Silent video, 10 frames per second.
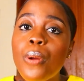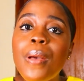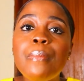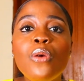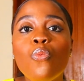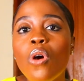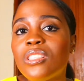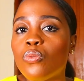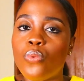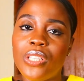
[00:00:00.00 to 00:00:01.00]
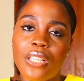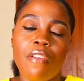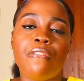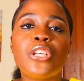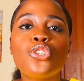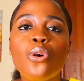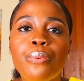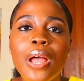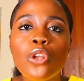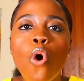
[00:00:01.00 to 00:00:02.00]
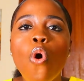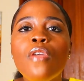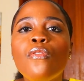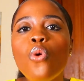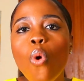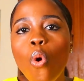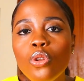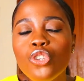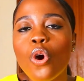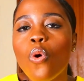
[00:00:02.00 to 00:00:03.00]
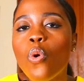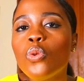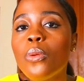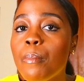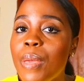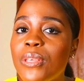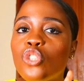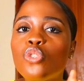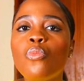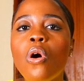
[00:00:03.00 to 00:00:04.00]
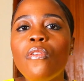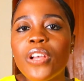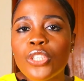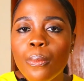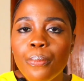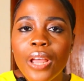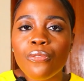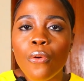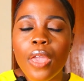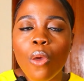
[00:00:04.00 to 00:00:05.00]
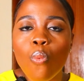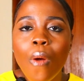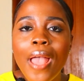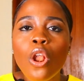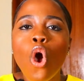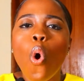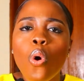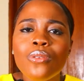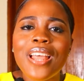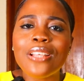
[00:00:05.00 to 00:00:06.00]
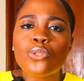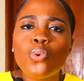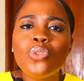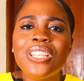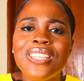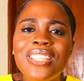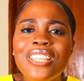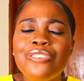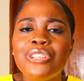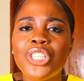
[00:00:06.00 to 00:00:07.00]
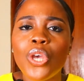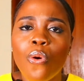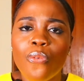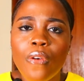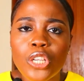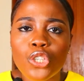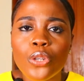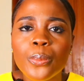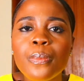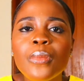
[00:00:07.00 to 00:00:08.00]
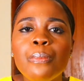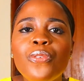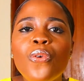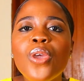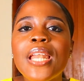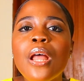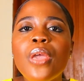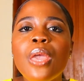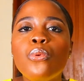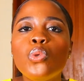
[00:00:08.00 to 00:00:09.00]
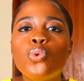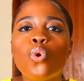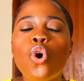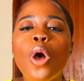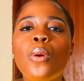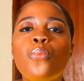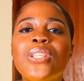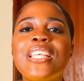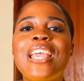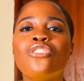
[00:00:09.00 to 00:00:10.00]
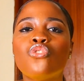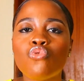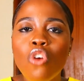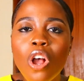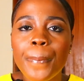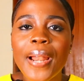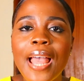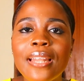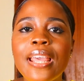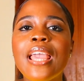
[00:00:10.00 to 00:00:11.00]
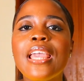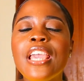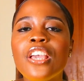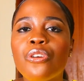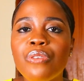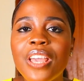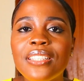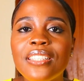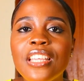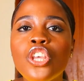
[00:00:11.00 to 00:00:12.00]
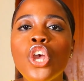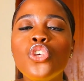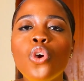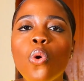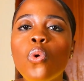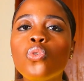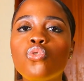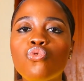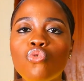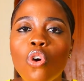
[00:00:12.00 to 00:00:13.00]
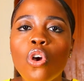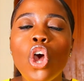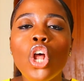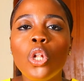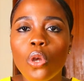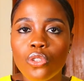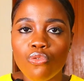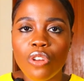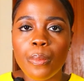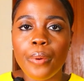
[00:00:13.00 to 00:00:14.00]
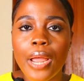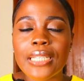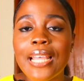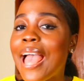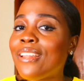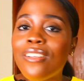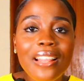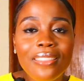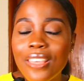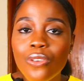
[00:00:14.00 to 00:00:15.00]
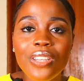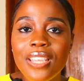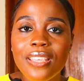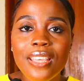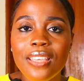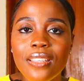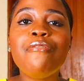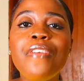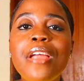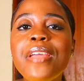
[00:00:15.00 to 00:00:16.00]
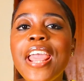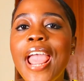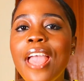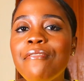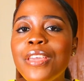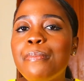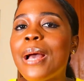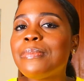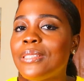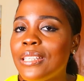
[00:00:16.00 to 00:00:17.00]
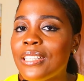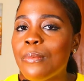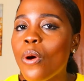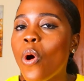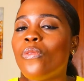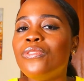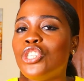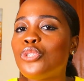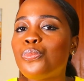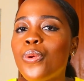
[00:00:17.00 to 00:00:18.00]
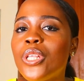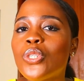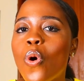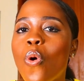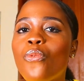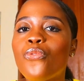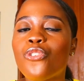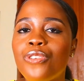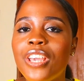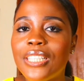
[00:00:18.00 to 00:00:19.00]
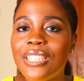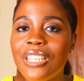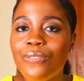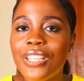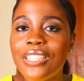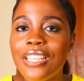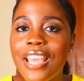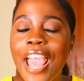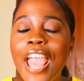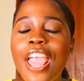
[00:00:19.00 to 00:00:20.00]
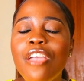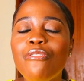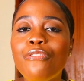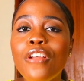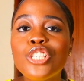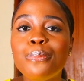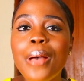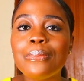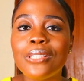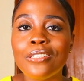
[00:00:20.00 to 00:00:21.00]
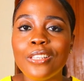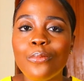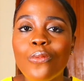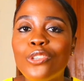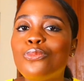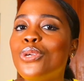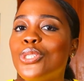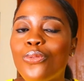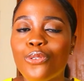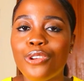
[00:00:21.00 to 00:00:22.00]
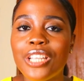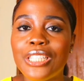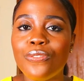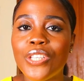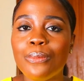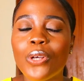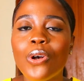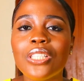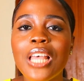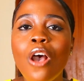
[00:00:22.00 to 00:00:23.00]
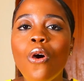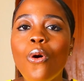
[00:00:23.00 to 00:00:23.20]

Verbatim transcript: Probably worked with a fashion brand or even owned your own maybe small fashion brand for a while, understood the nitty-gritty of fashion before you are now able to come up with a strong plan in creating your own strong luxury brand. Another thing you need is a very heavy baptism of the spirit of creativity, a fresh baptism of the spirit of creativity, because